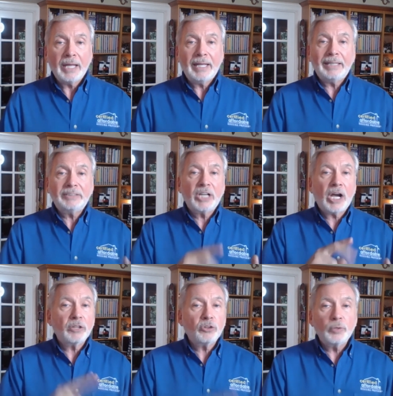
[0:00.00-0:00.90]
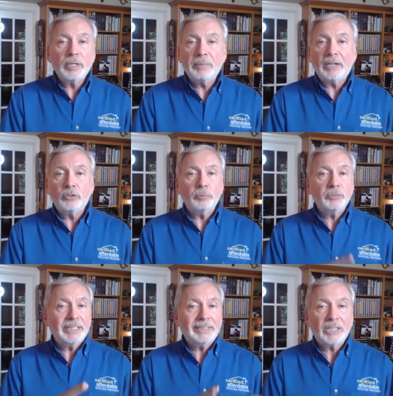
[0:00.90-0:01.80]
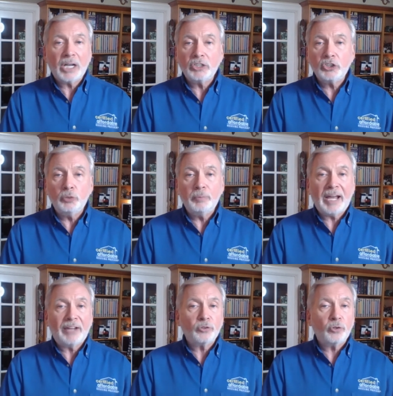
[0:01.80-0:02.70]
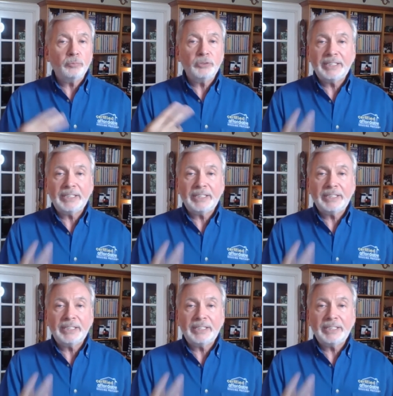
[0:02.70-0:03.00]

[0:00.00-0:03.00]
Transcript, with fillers: It's got three bedrooms, it's got two bathrooms,